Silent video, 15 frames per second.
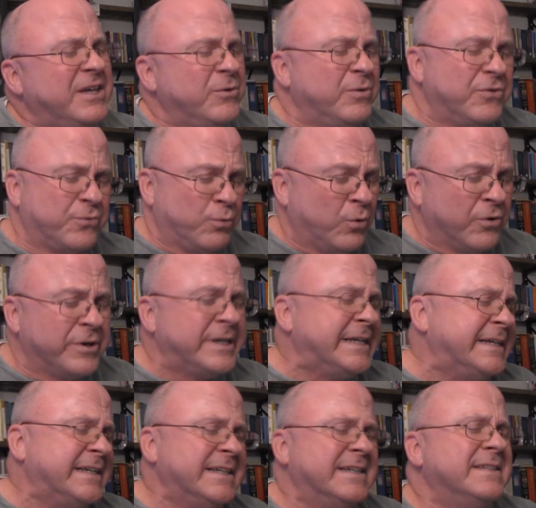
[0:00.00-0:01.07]
he was
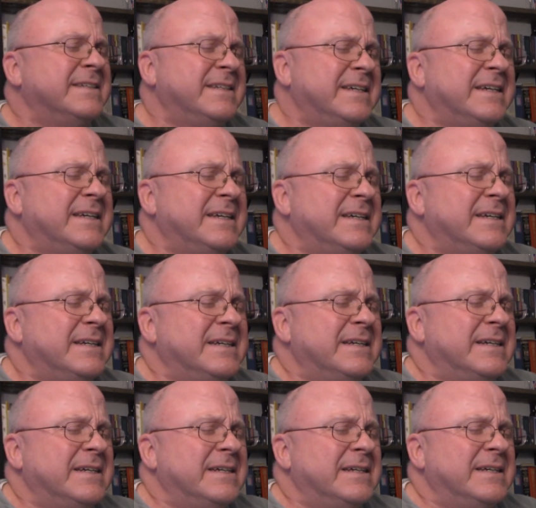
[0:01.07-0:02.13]
warning
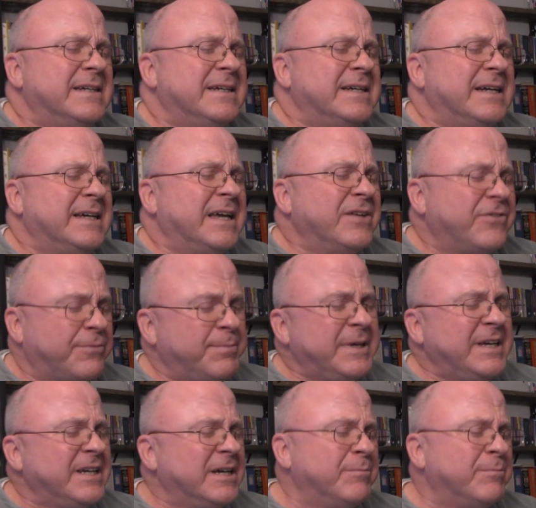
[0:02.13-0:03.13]
against being a